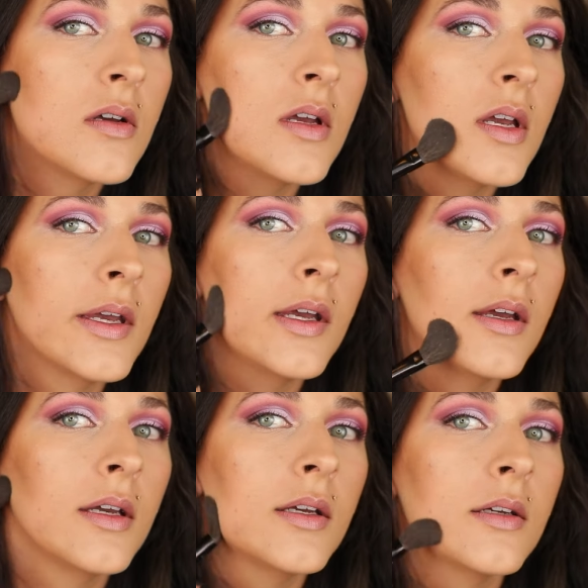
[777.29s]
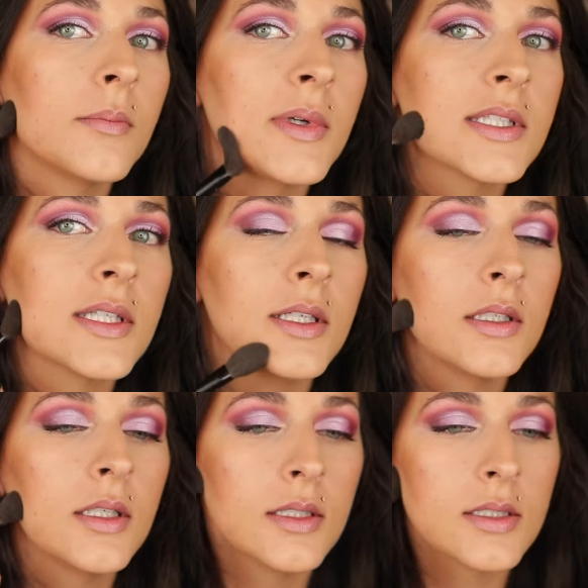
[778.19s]
my
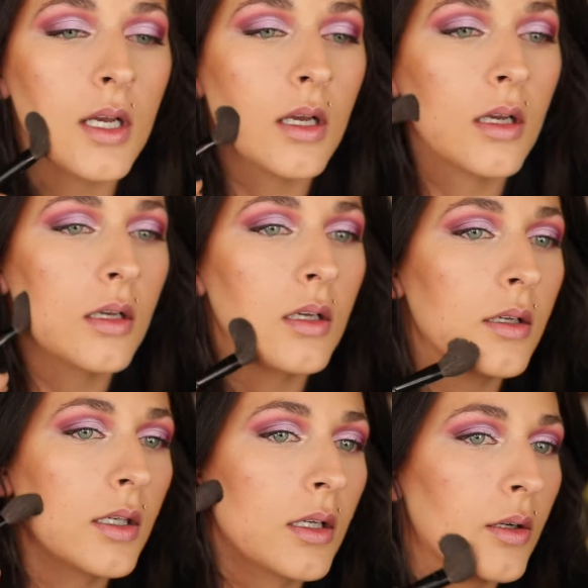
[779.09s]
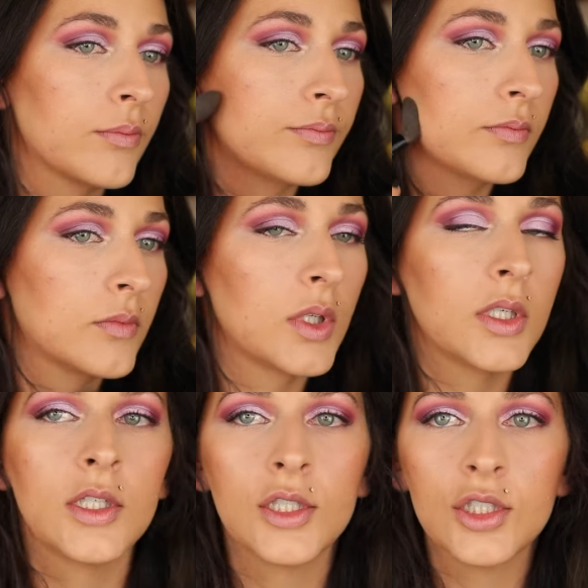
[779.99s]
skin is, you know,
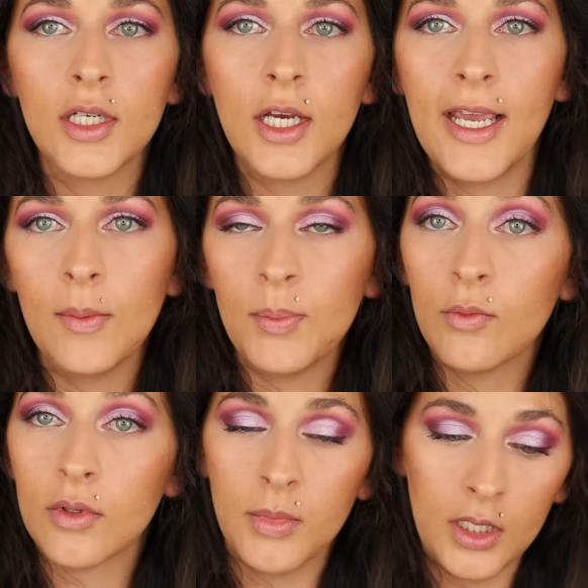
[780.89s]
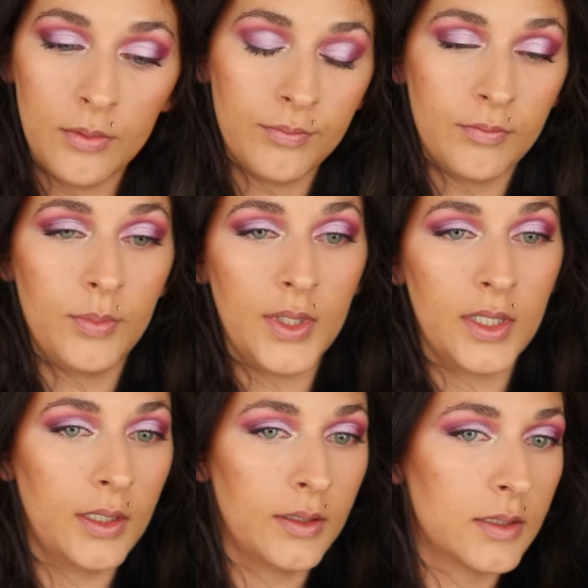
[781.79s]
she's not happy with me,
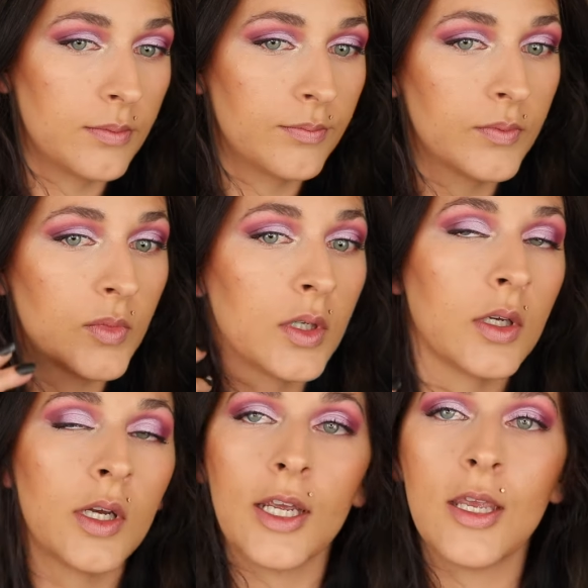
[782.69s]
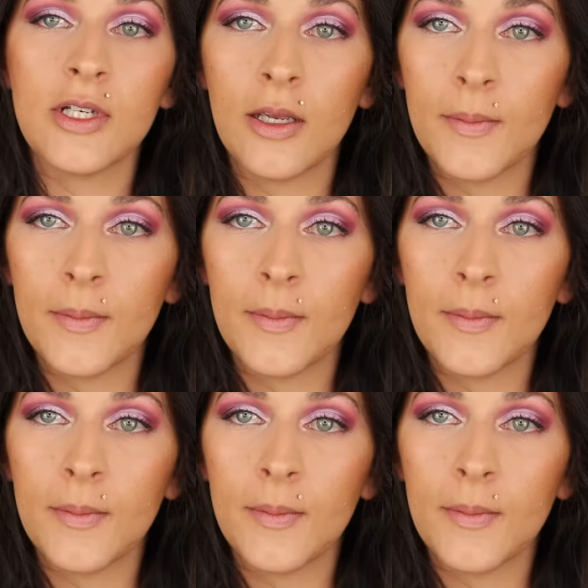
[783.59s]
but I keep telling